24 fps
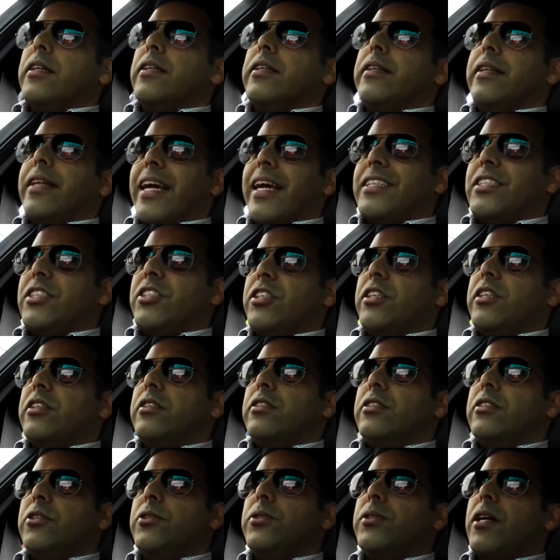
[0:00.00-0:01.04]
next year
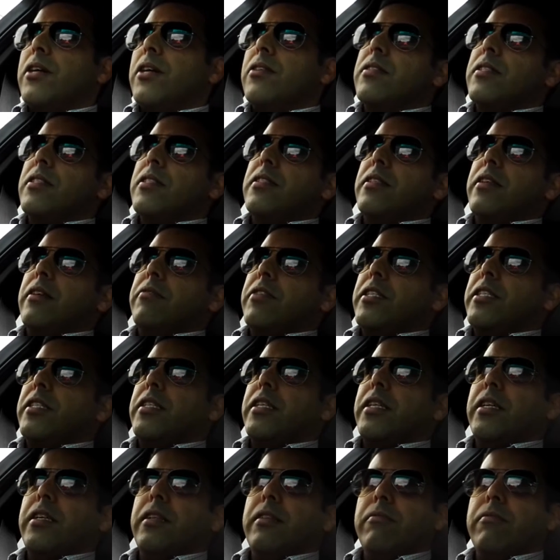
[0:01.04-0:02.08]

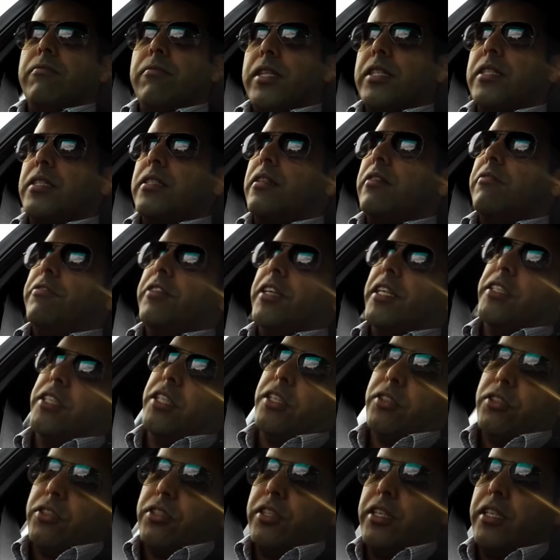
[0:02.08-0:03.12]
2017 once the
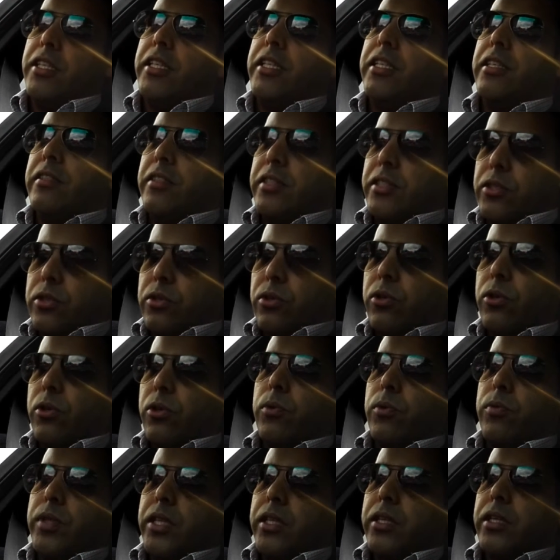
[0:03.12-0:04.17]
financial year is
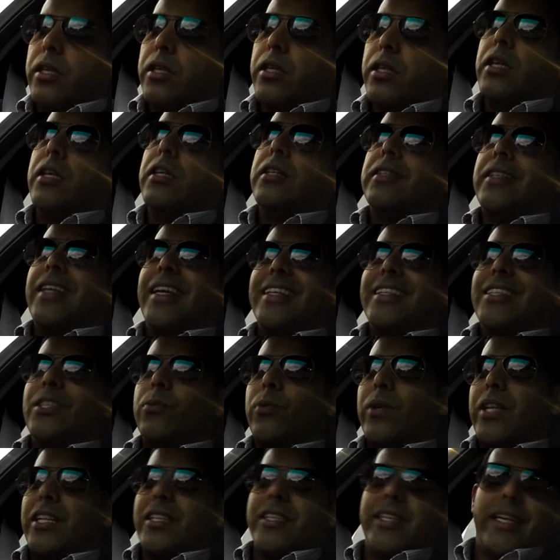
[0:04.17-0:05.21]
over things
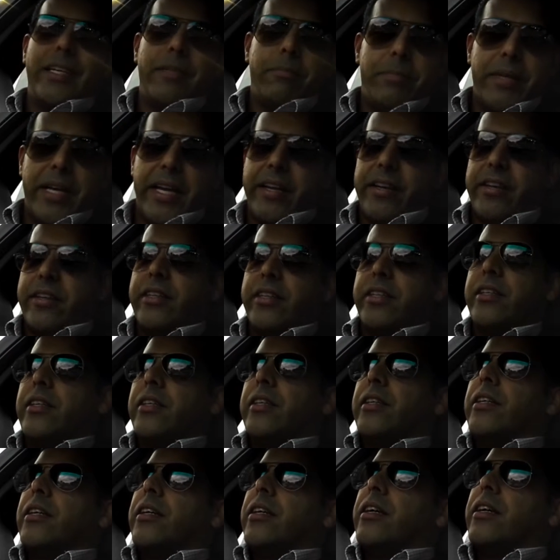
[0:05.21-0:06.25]
will get better
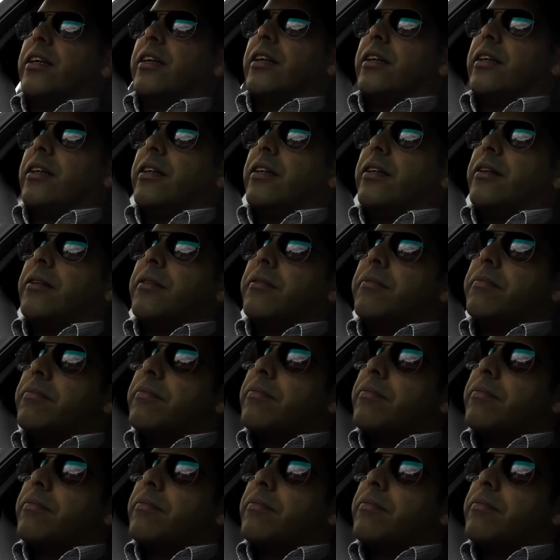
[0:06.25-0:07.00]
uh,